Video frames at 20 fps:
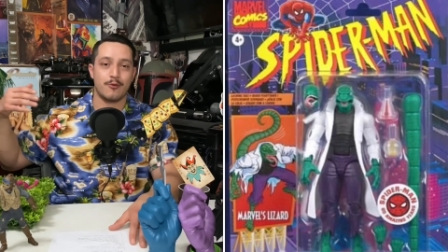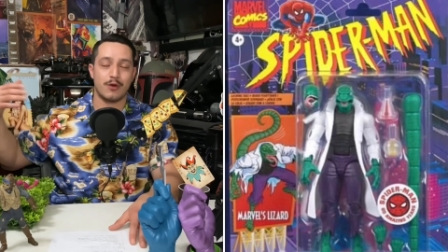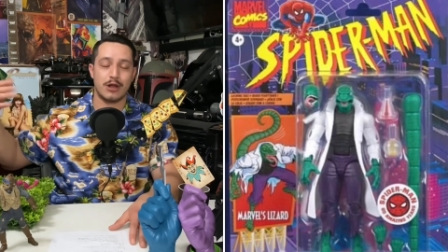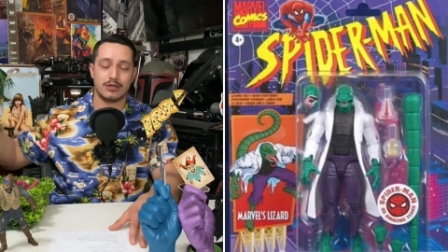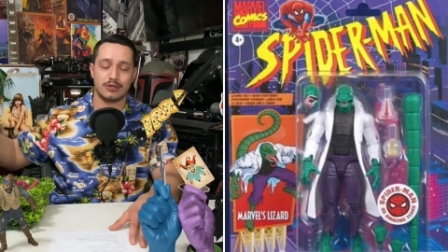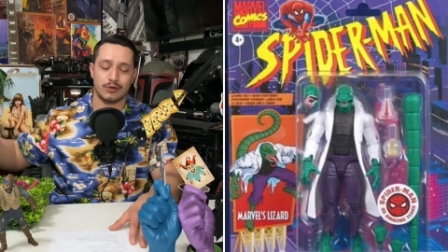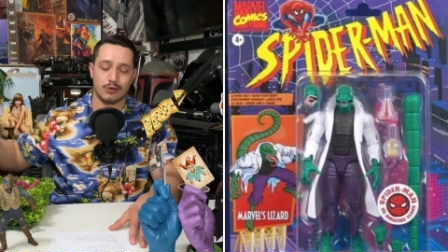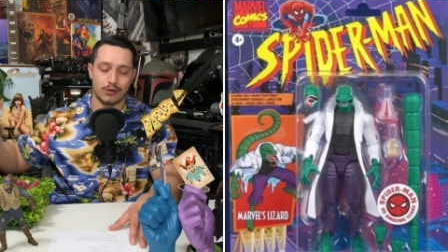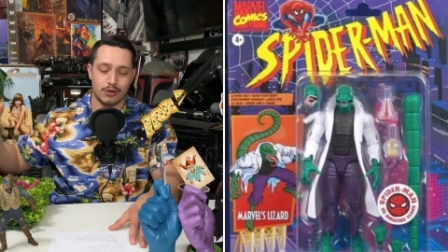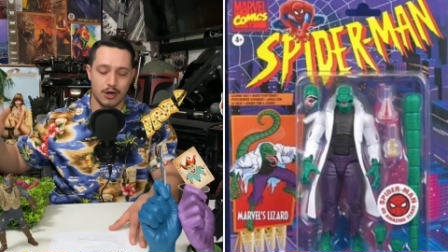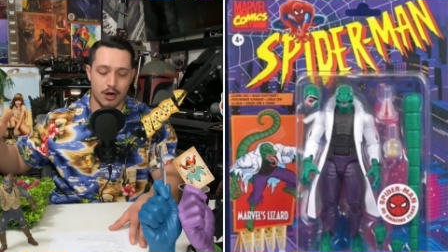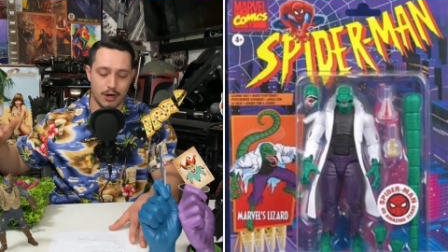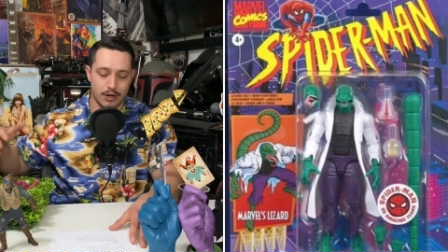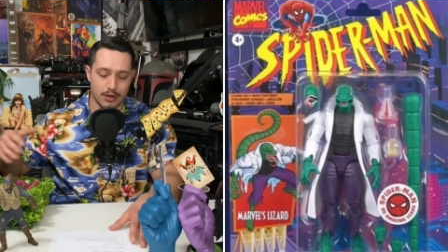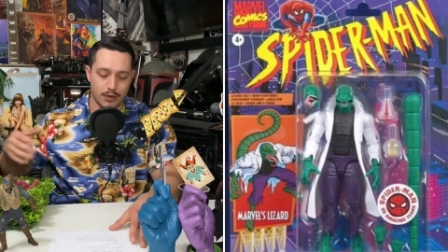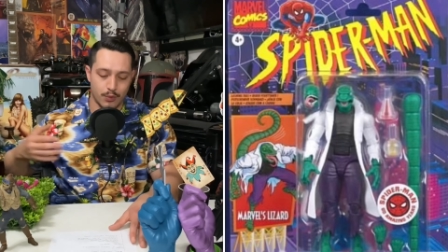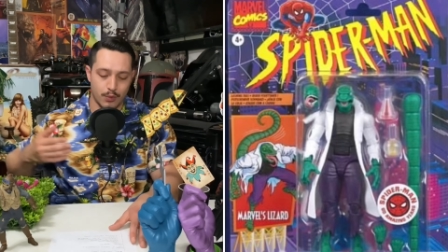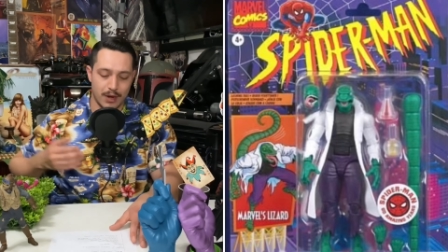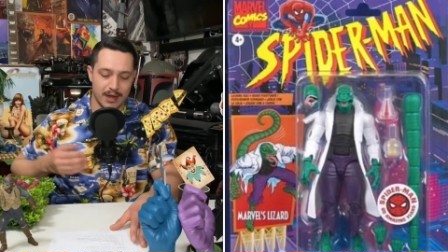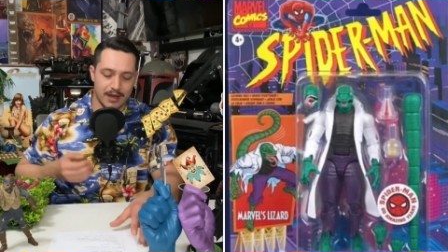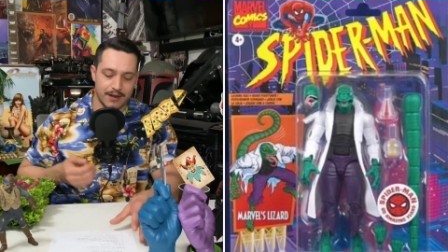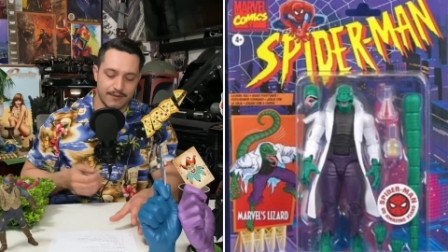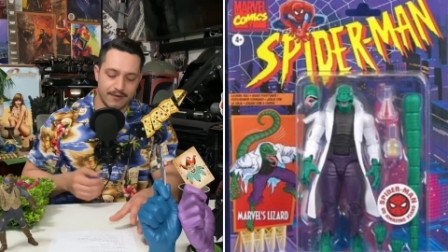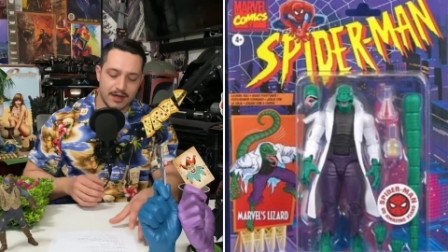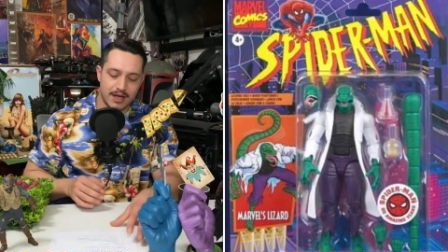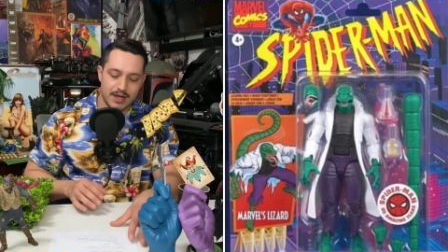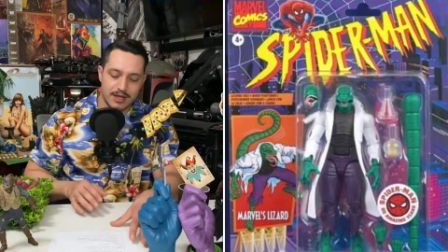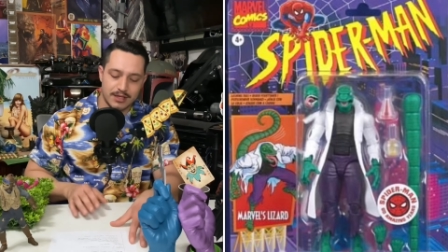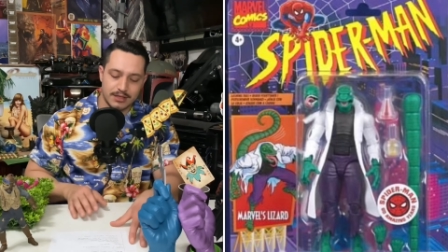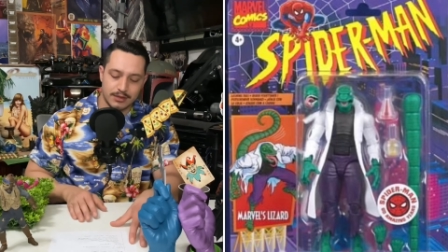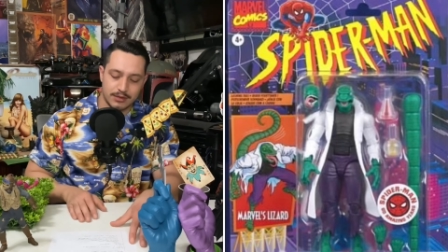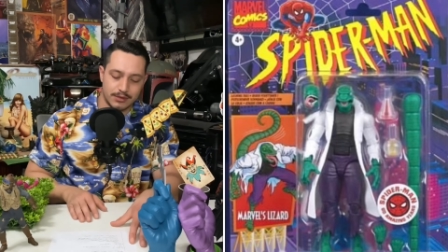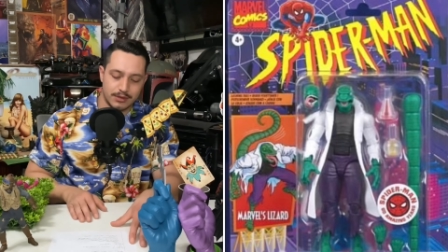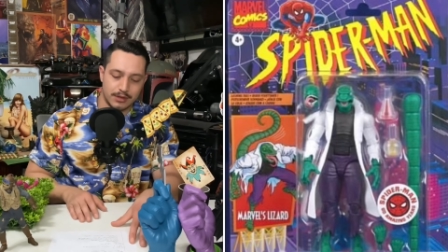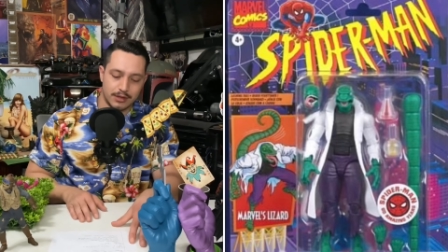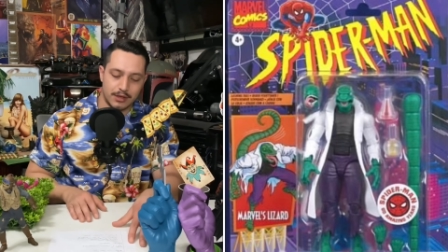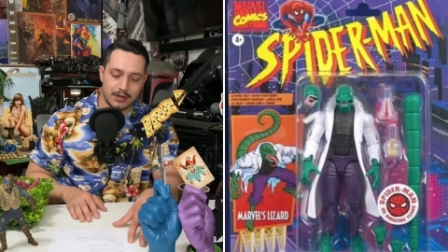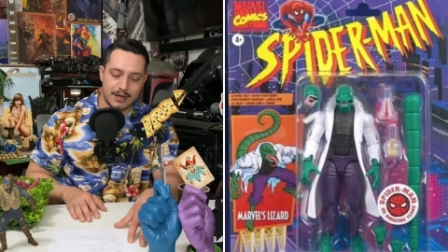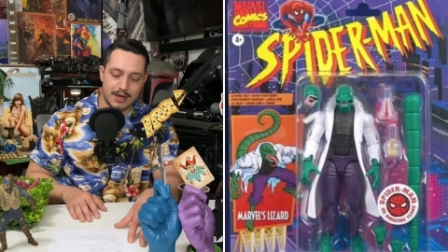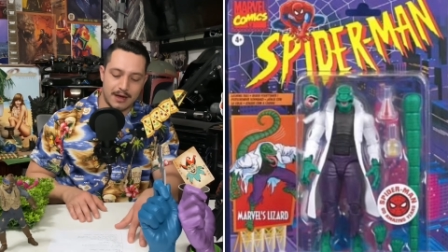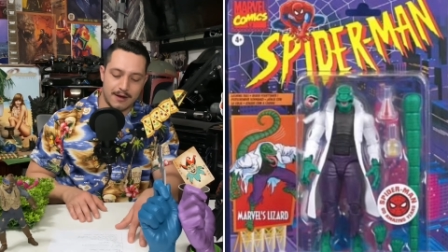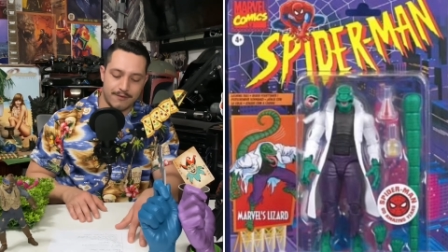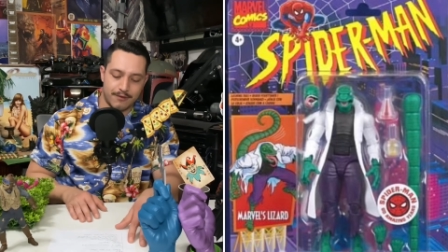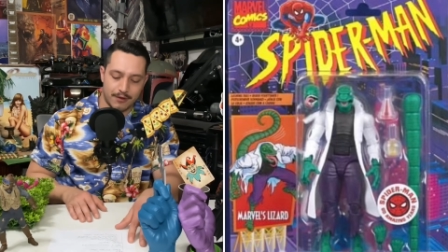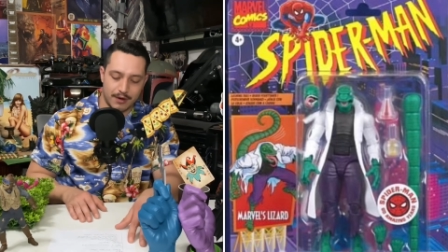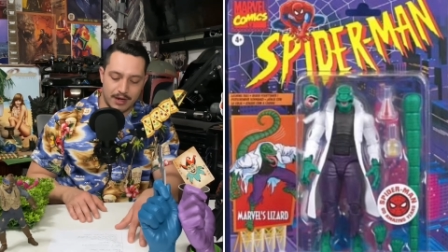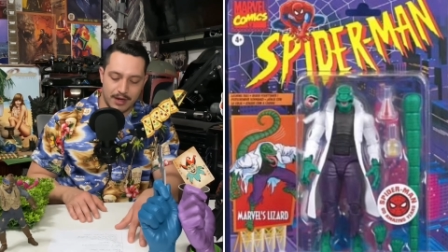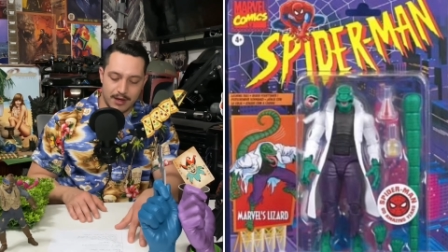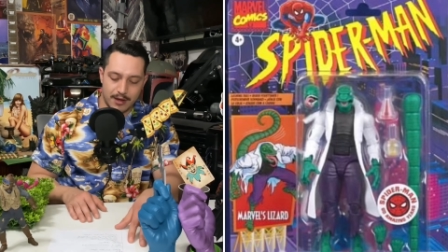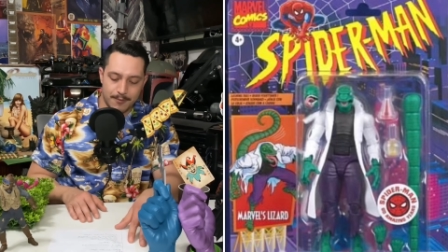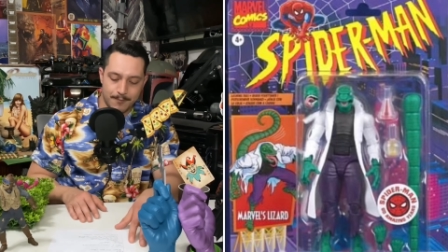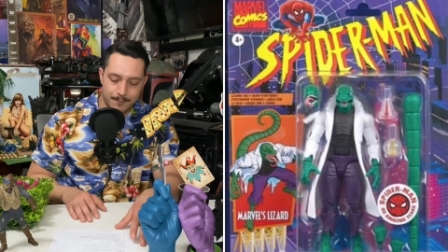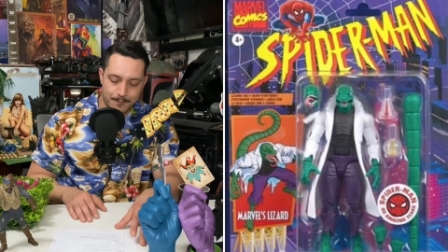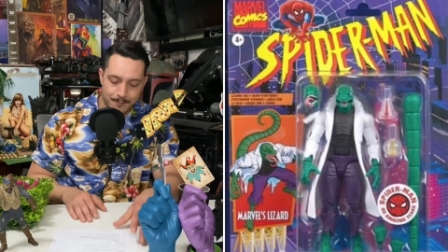retro carded wave. So look out for him.